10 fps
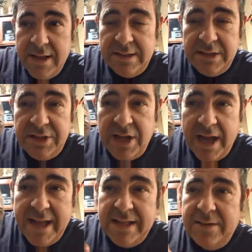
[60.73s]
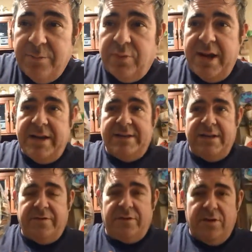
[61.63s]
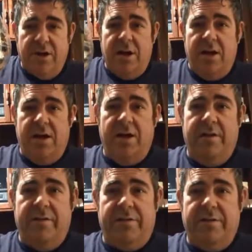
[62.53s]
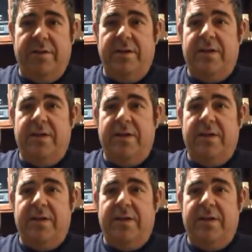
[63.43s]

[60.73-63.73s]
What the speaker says: is a giant brandy sniffer of